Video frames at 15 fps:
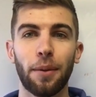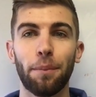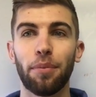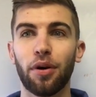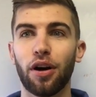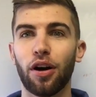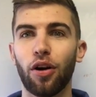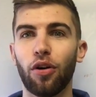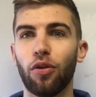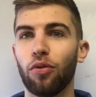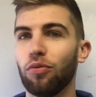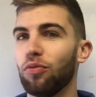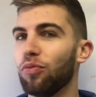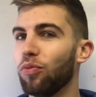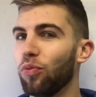but
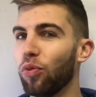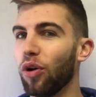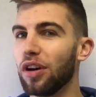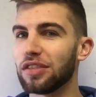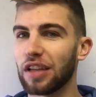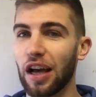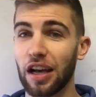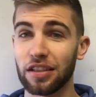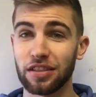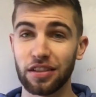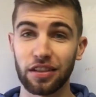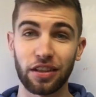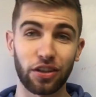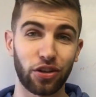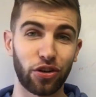what has
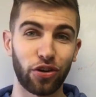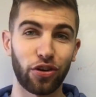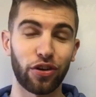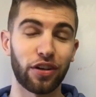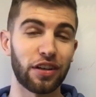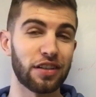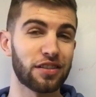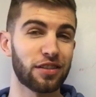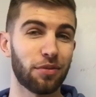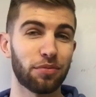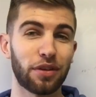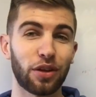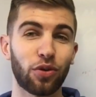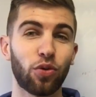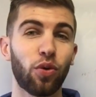actually occurred is
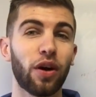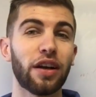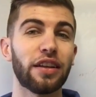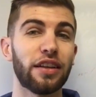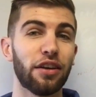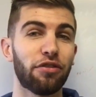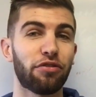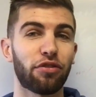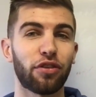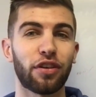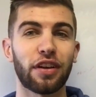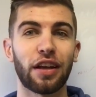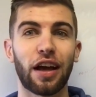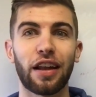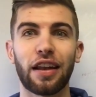something quite
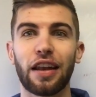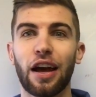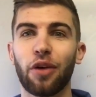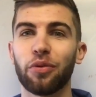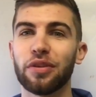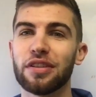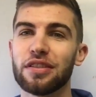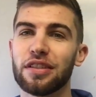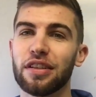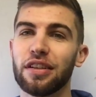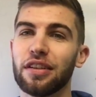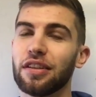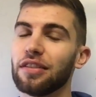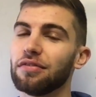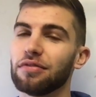different, and now we
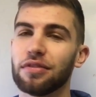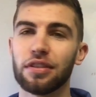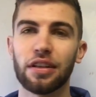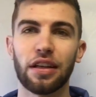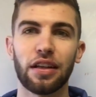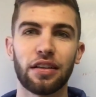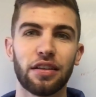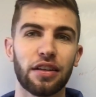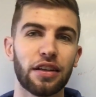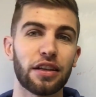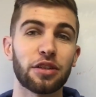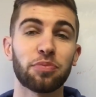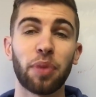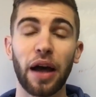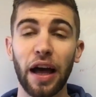see in
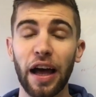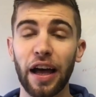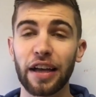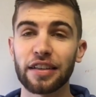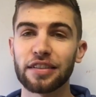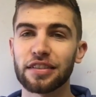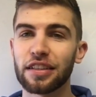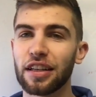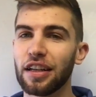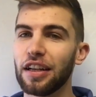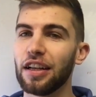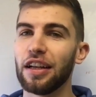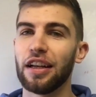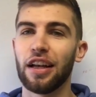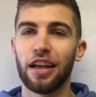years past
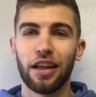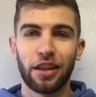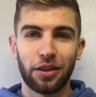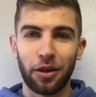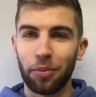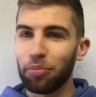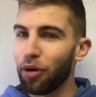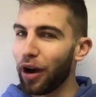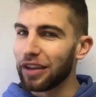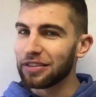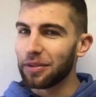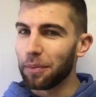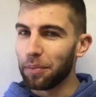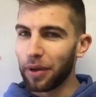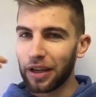the price
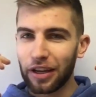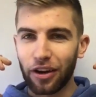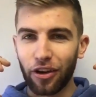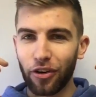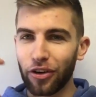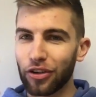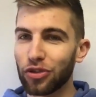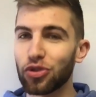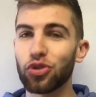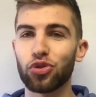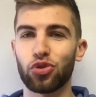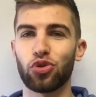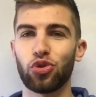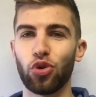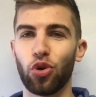of Bitcoin
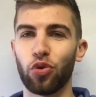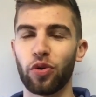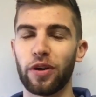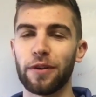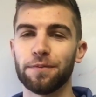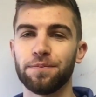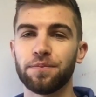soaring.